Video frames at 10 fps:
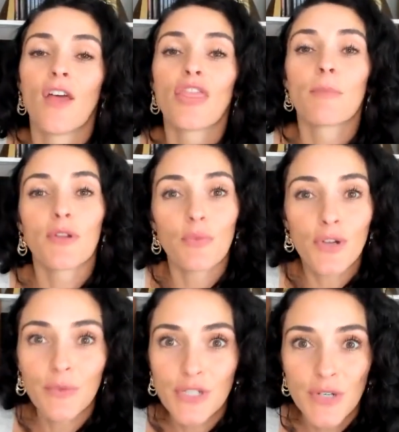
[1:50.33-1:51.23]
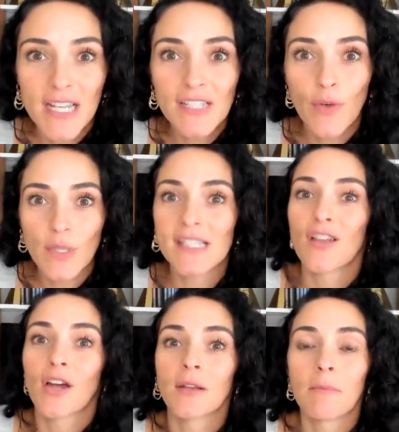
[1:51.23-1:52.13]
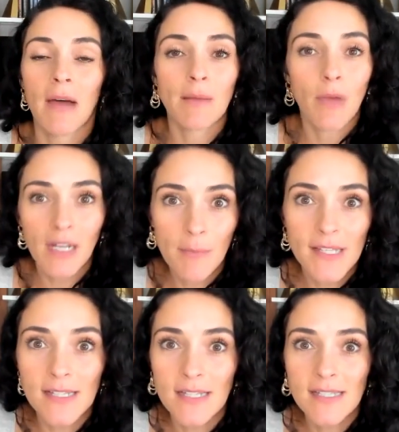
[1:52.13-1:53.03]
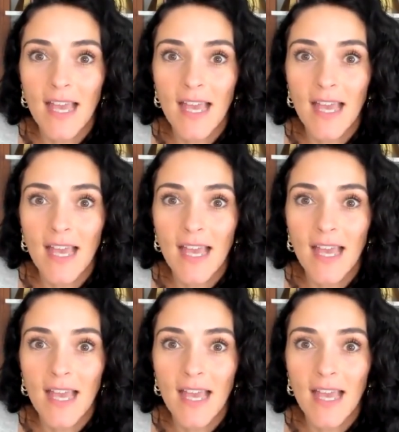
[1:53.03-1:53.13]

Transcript: The Birth Worker Retreat is focusing on mind-body business,